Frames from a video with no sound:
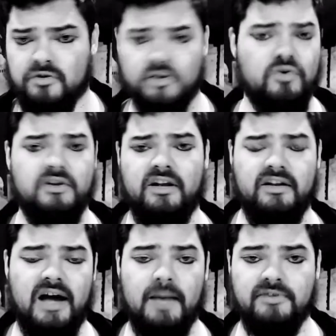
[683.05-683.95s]
You could do it in any
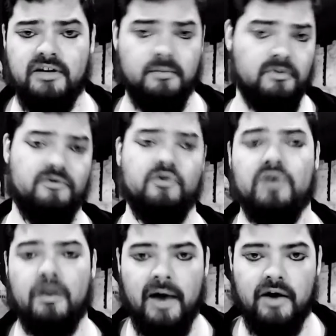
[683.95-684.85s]
time setting, but if you're
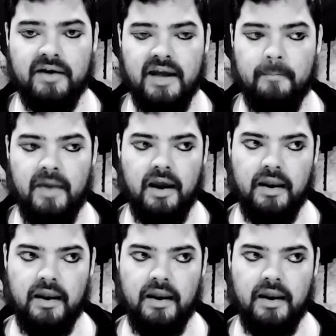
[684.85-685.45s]
doing a modern campaign,